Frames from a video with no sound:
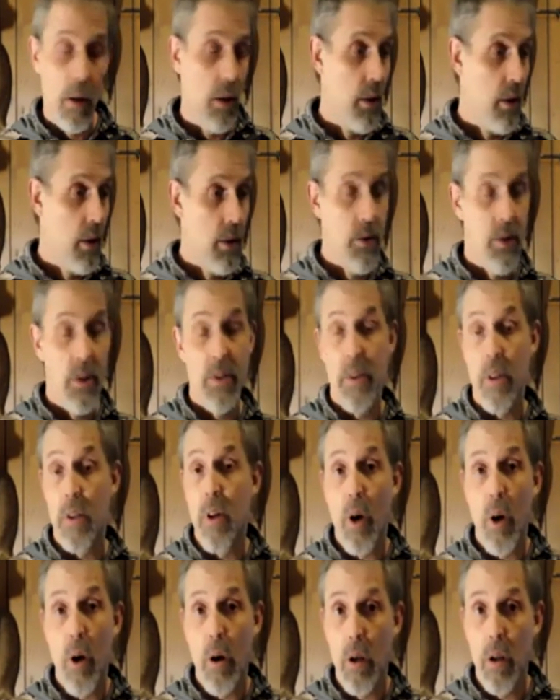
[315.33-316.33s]
It's just a
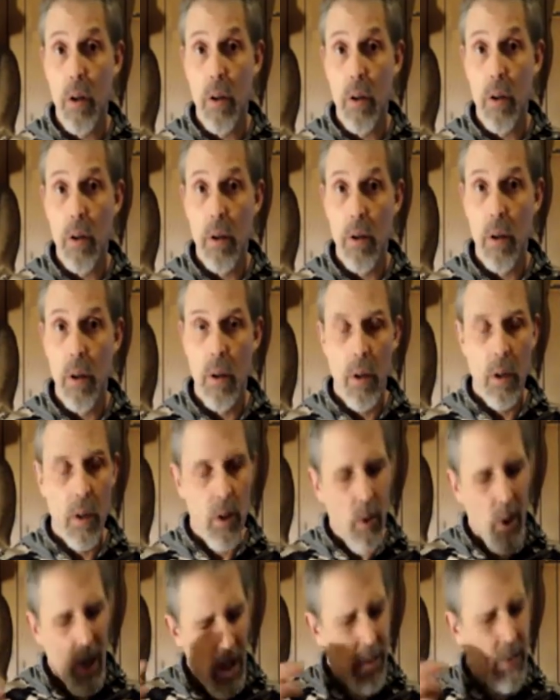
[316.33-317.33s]
target.
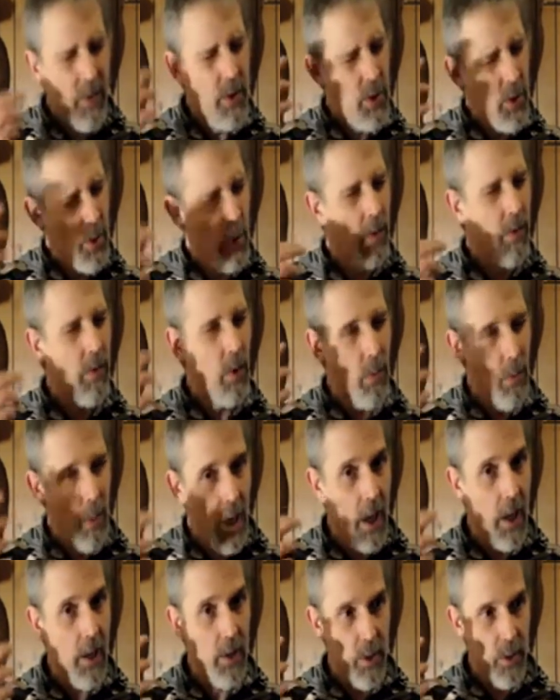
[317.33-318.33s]
You have to sort of
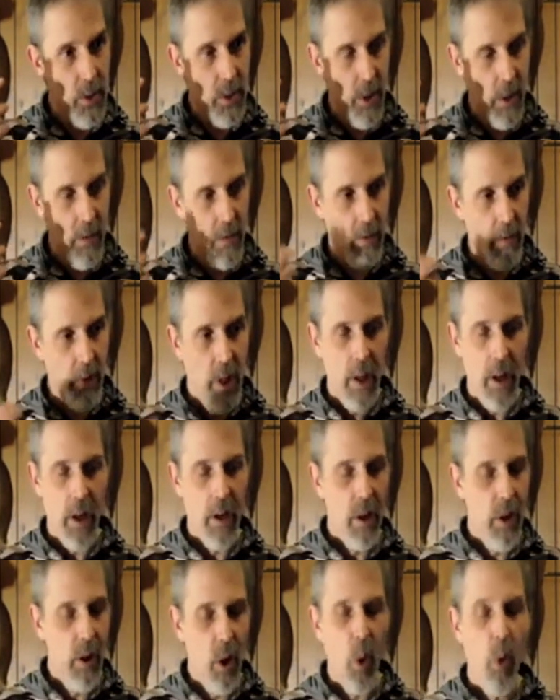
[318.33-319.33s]
remind yourself of that,
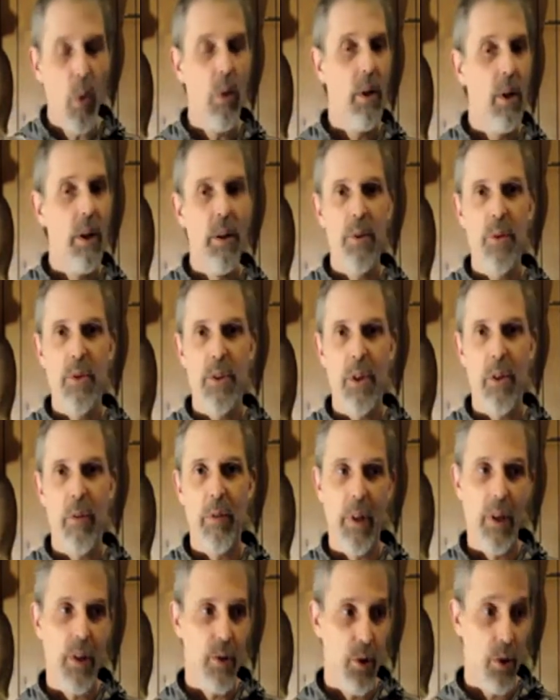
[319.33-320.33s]
and don't let yourself
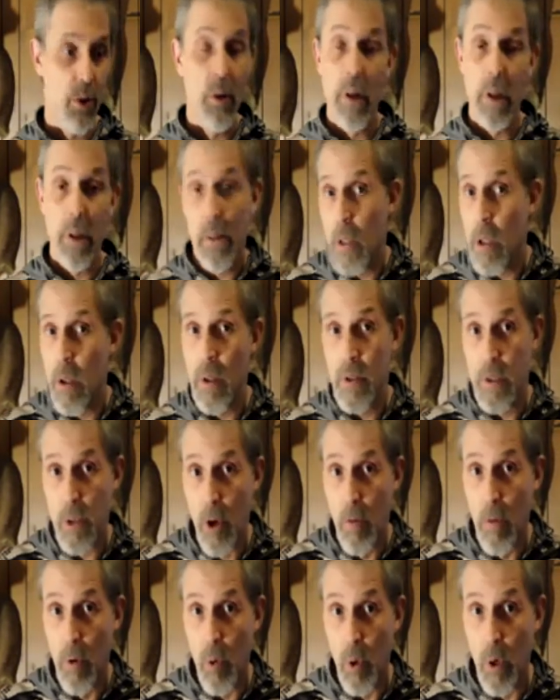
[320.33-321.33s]
get shook until it's
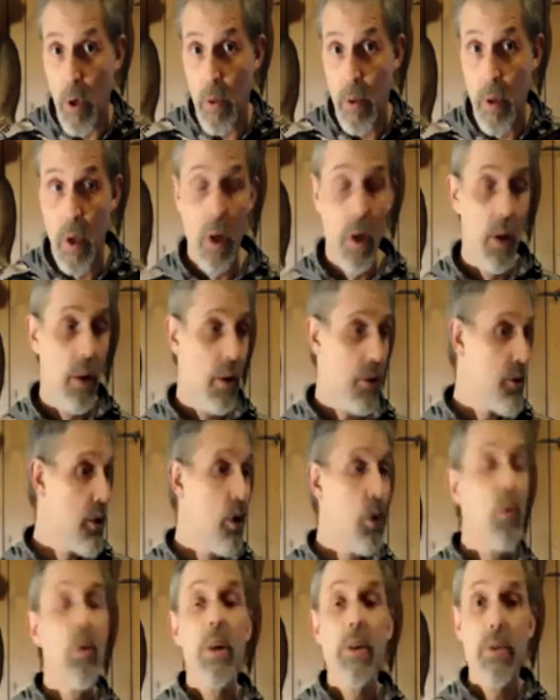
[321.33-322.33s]
over with. There's
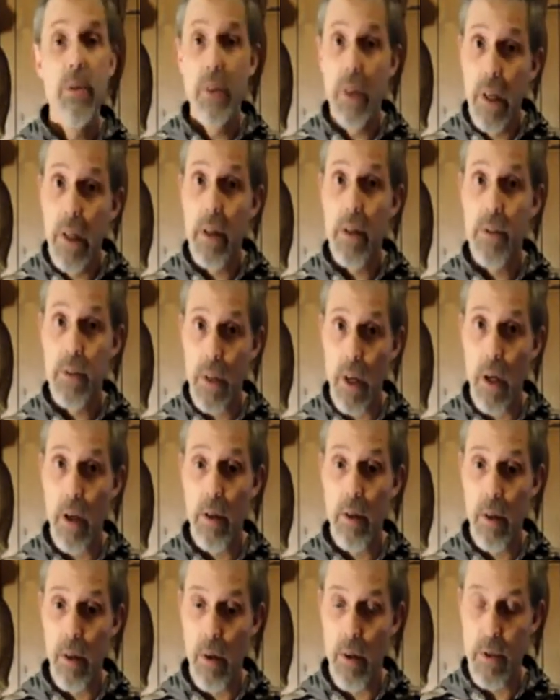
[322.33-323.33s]
no reason to get
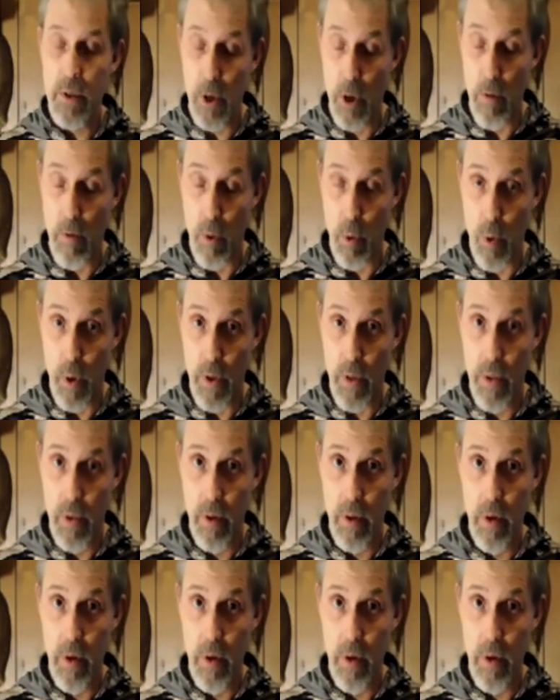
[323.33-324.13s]
excited till it's over with.